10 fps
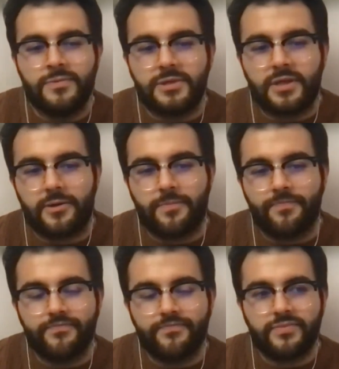So
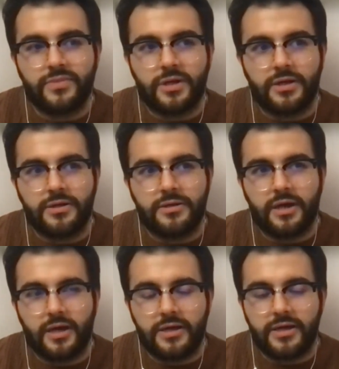
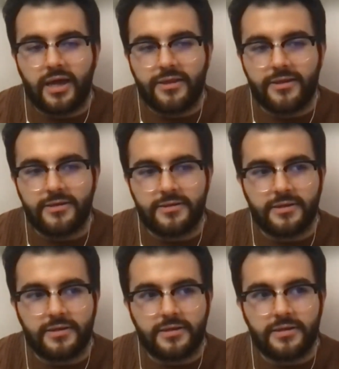yeah, I think
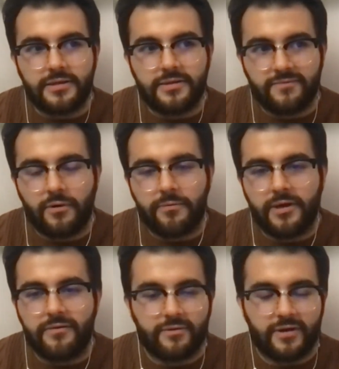the
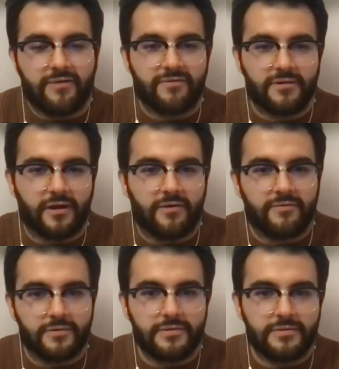format of the graphic
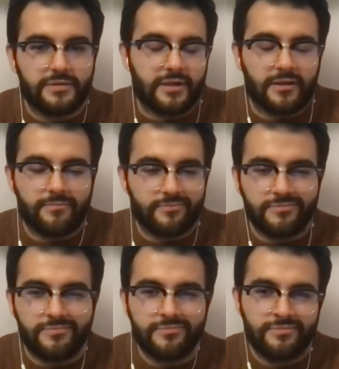novel,
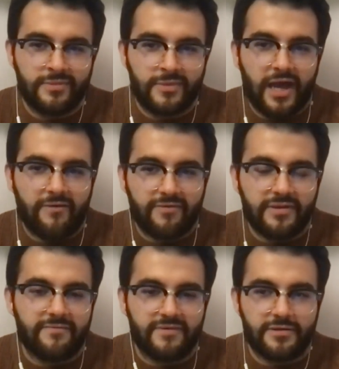having
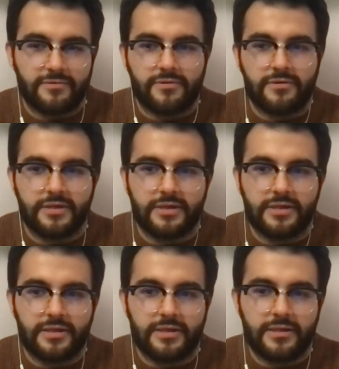the visual,
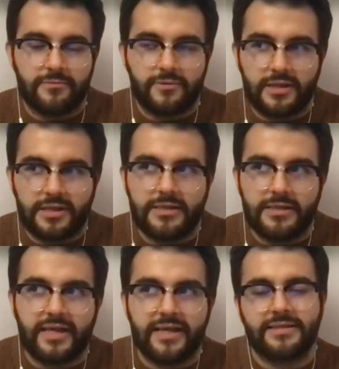it really
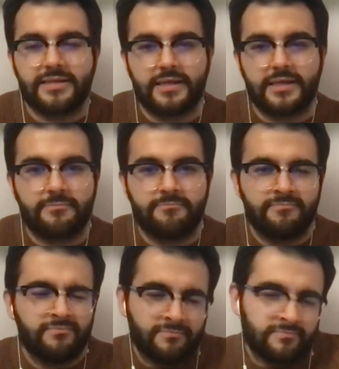sets it
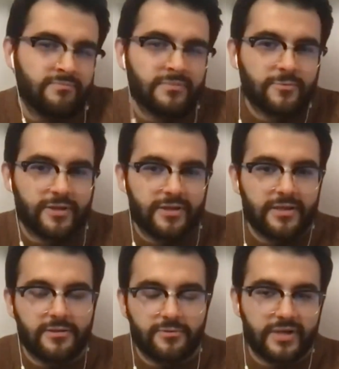
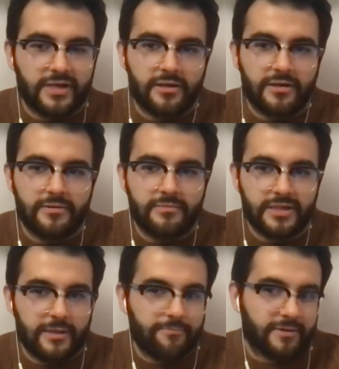within the reader
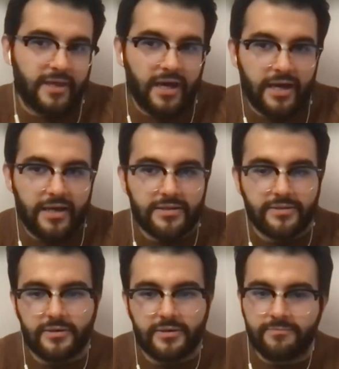to empathize
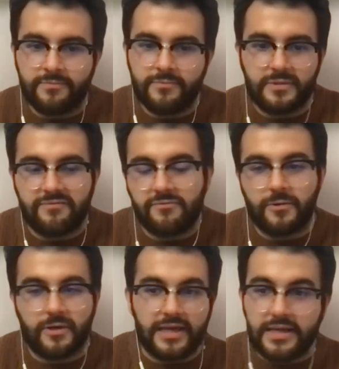or even
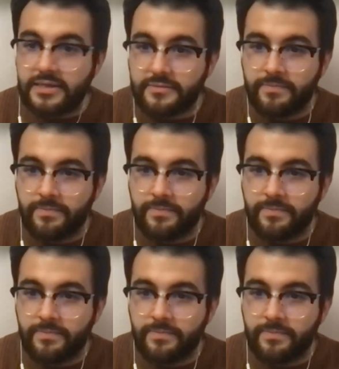relate.